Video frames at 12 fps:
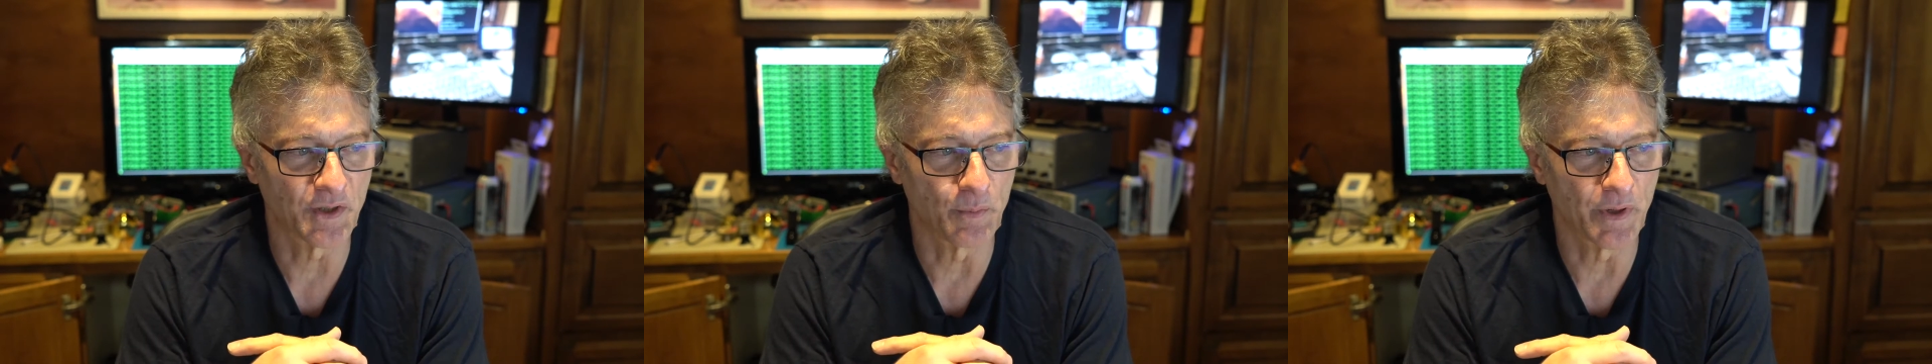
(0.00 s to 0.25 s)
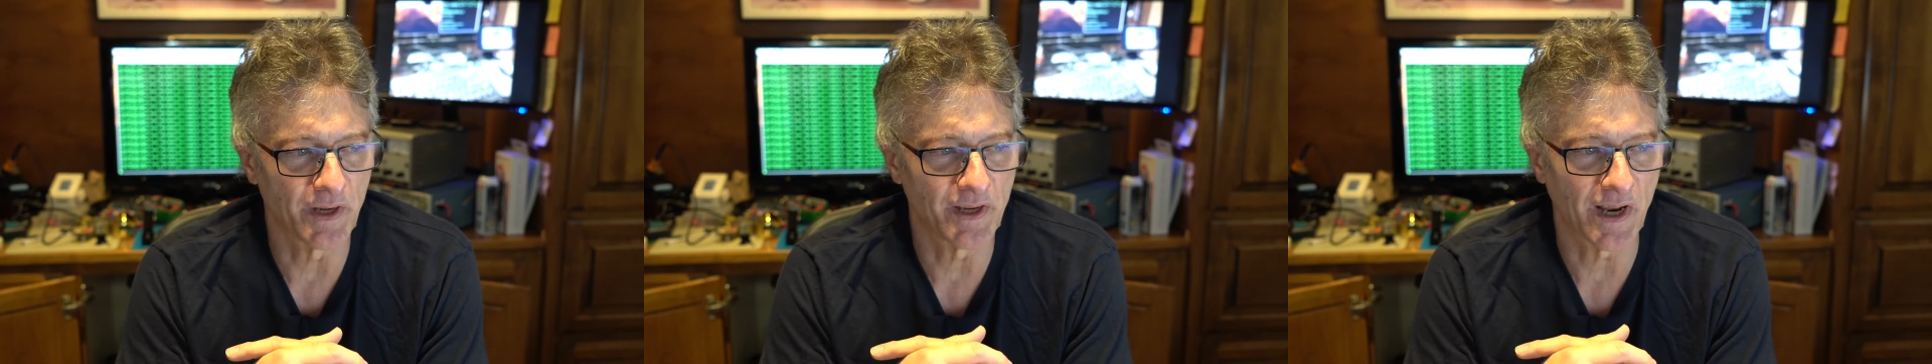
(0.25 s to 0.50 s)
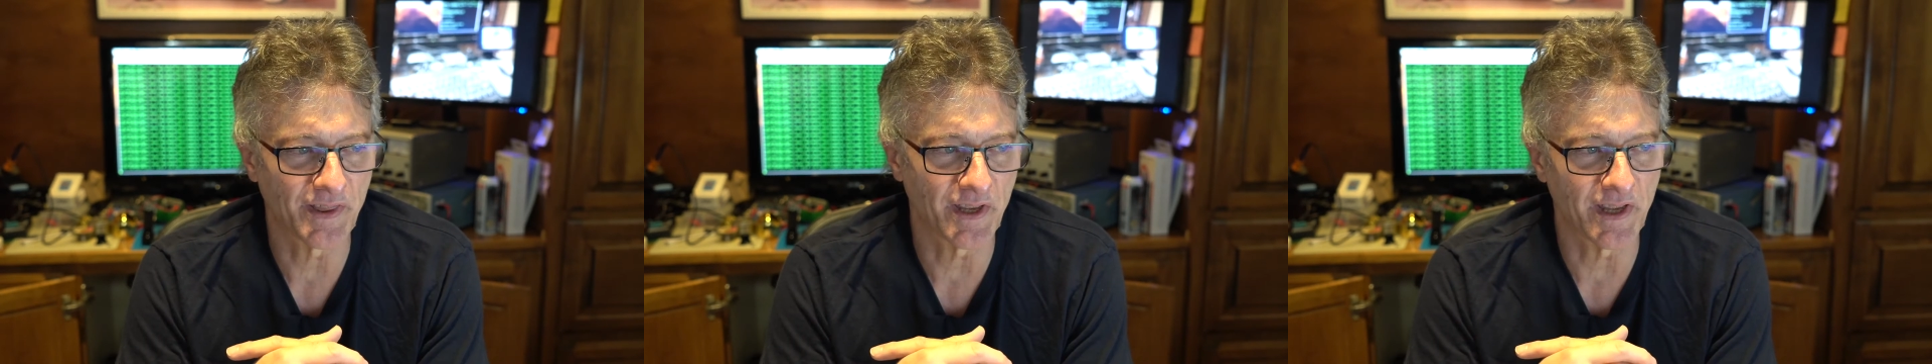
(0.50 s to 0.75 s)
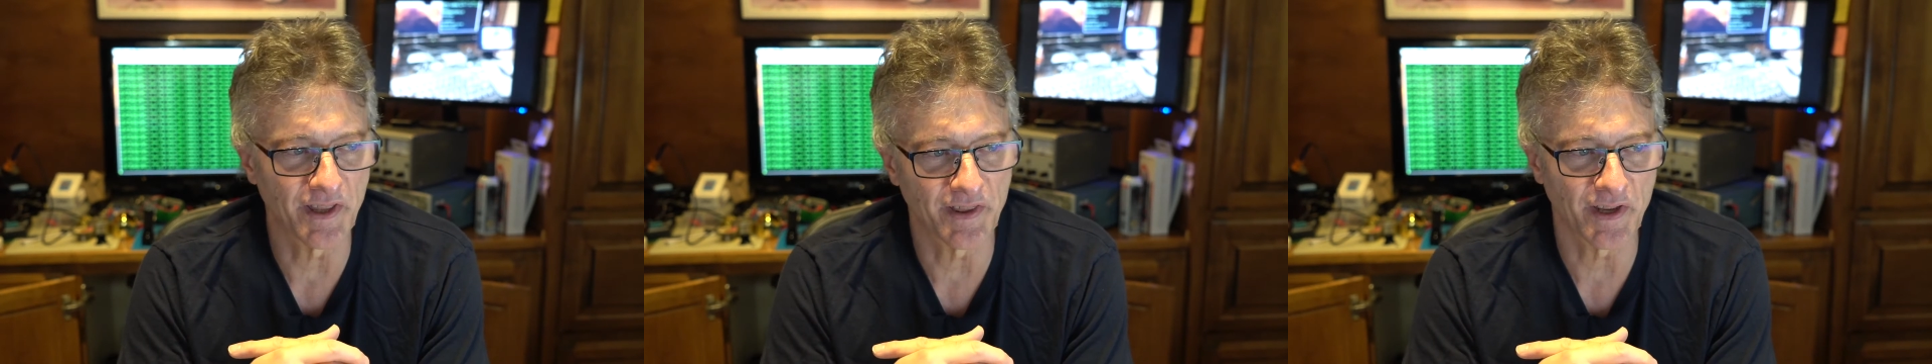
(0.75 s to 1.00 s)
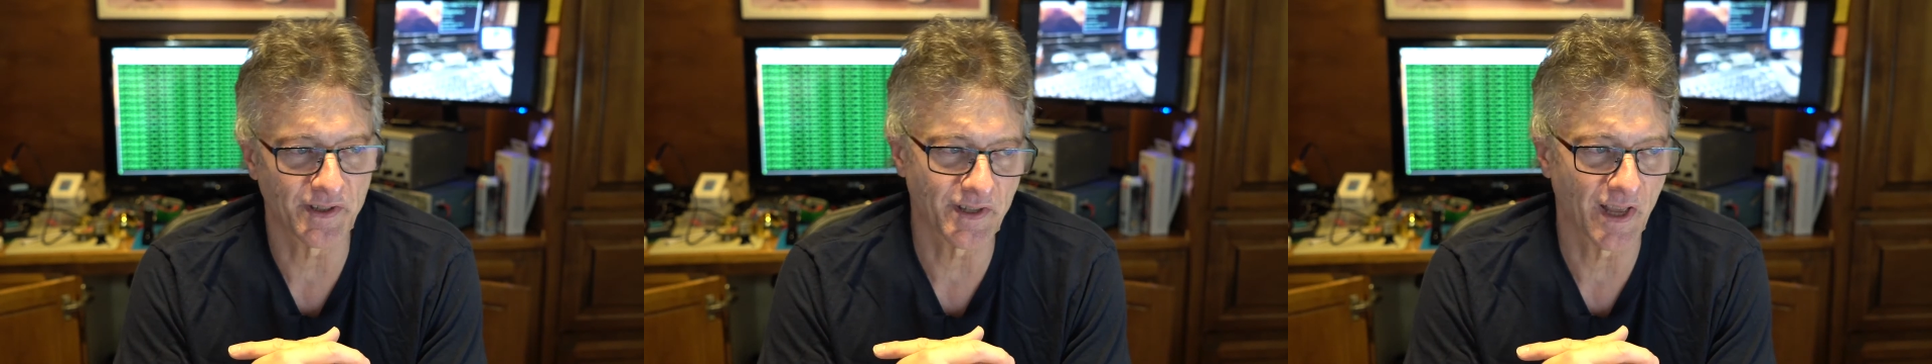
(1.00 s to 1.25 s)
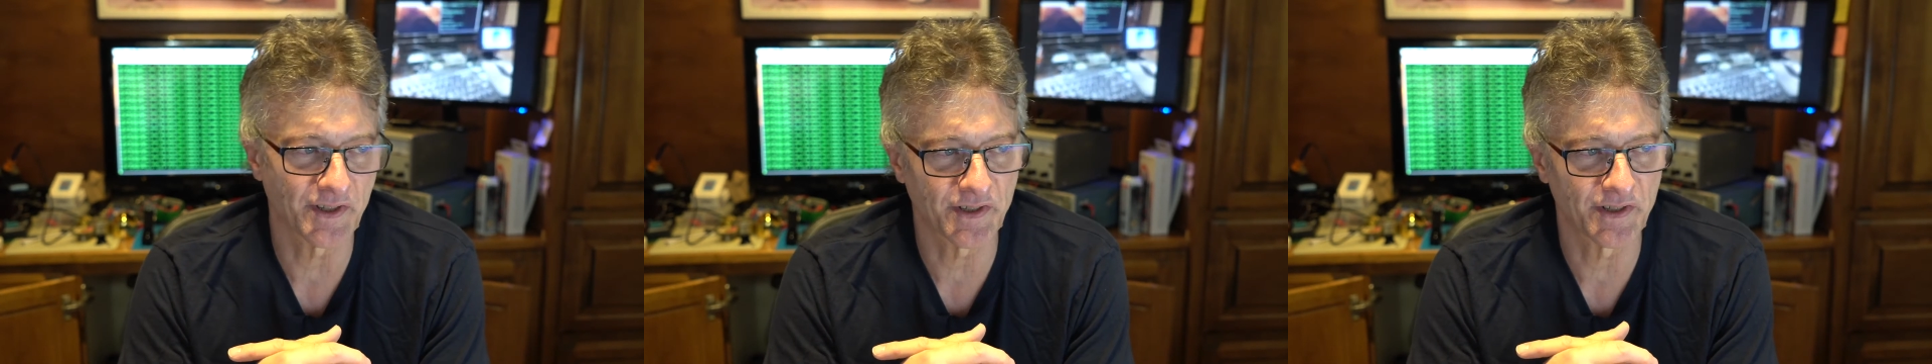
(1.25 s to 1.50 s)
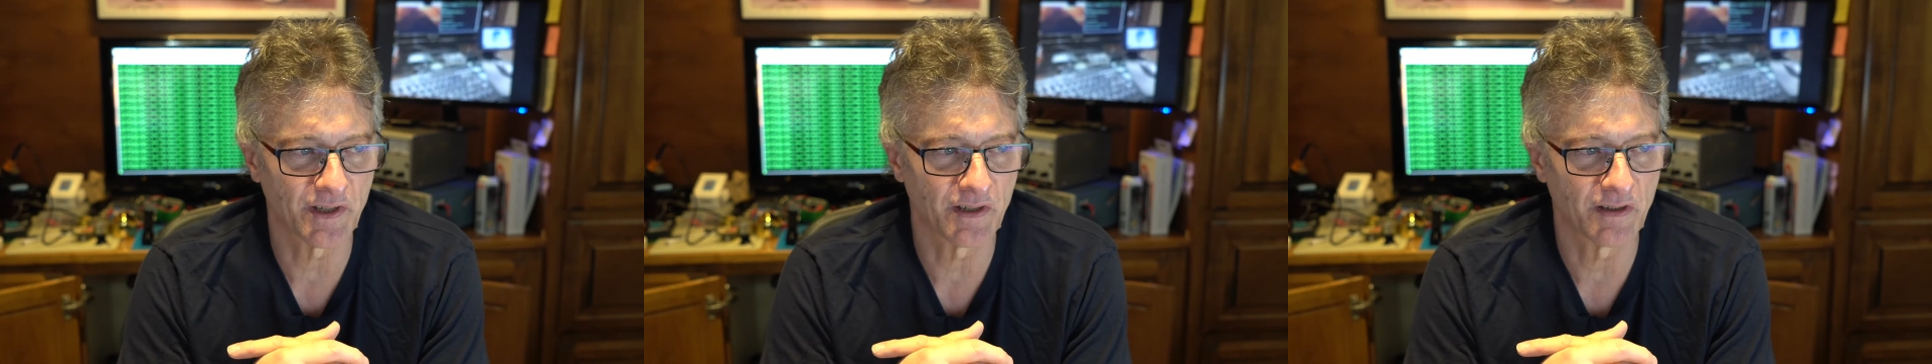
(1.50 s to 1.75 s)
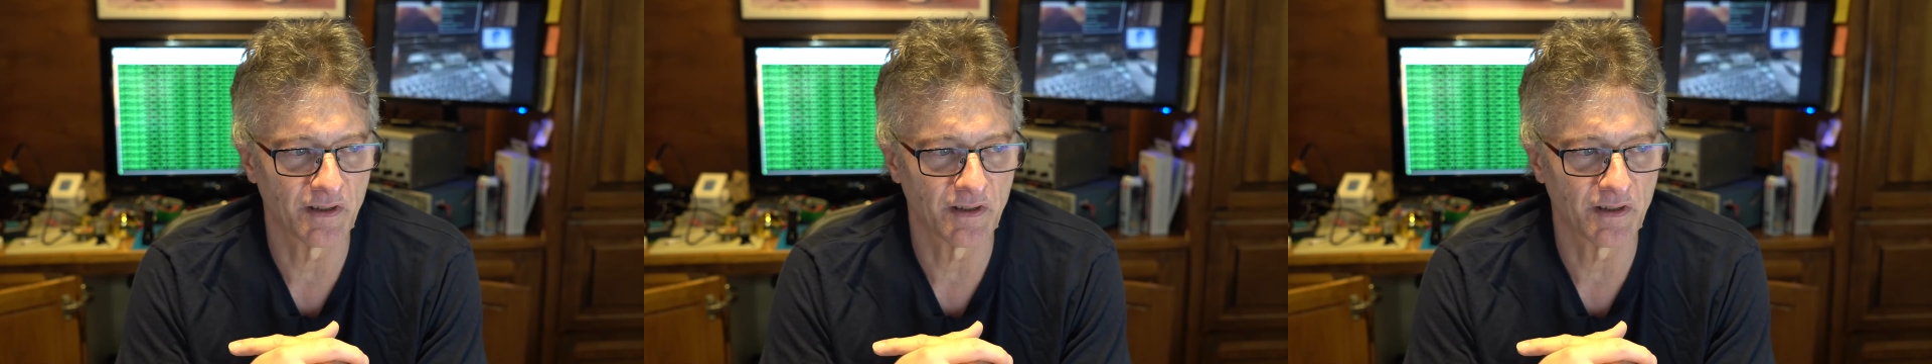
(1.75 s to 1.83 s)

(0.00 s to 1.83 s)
to be, and I think he thinks that's